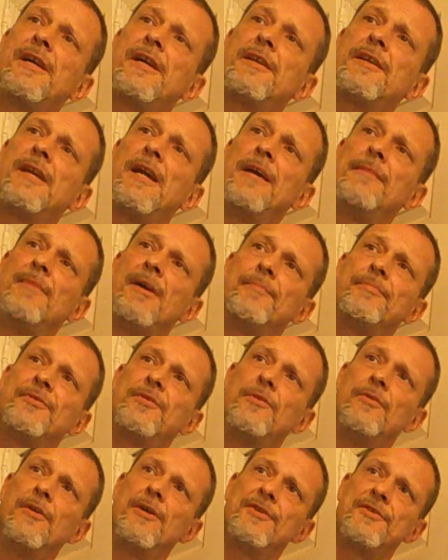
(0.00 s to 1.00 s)
came up
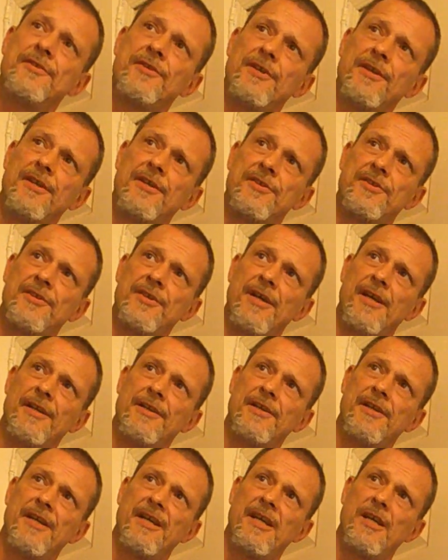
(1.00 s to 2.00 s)
to us and he said
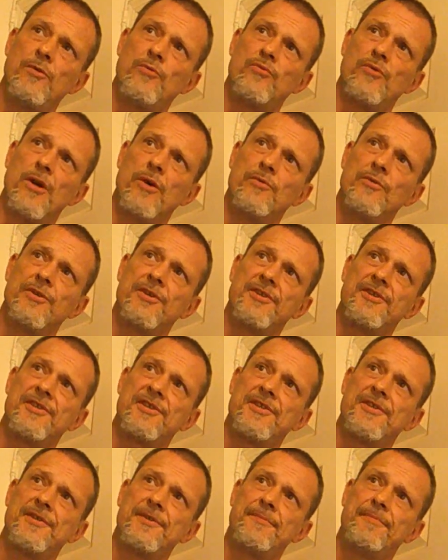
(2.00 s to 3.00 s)
he wrote
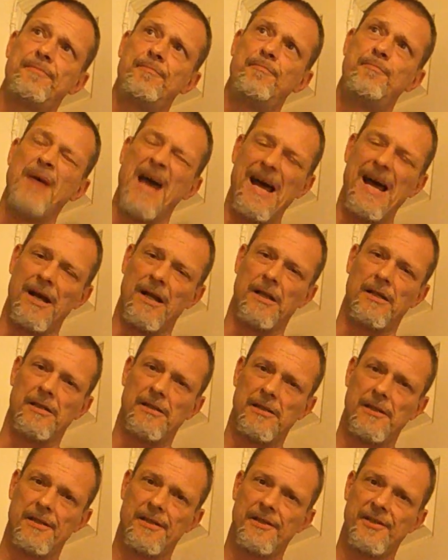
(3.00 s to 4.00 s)
spell,
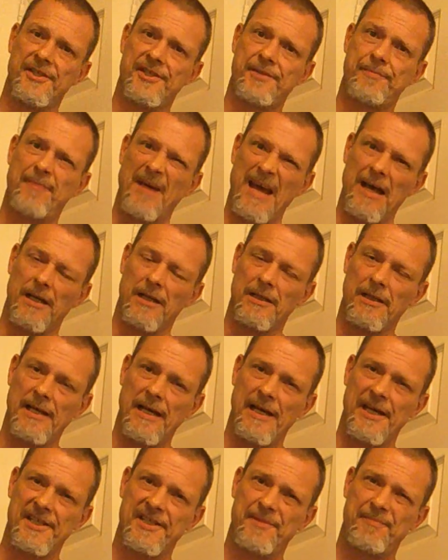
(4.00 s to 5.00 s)

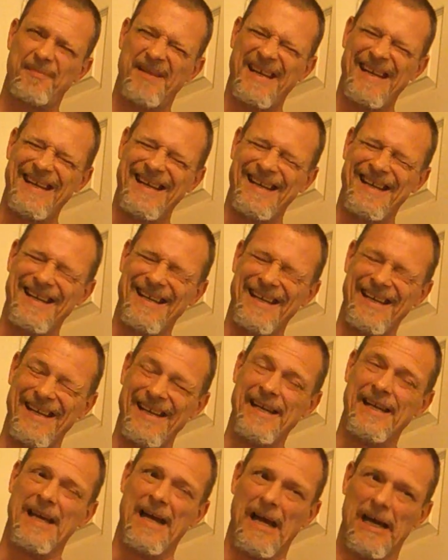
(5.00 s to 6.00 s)

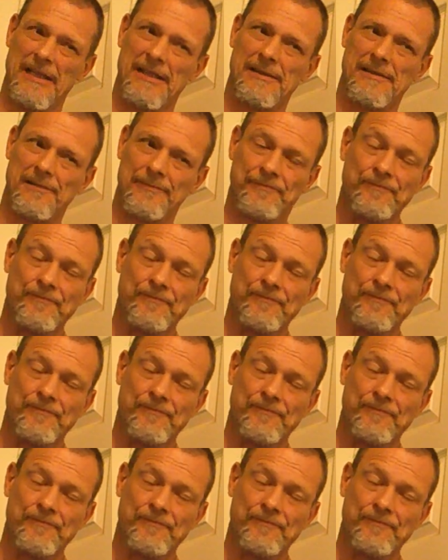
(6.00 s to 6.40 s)
S-P-E-L,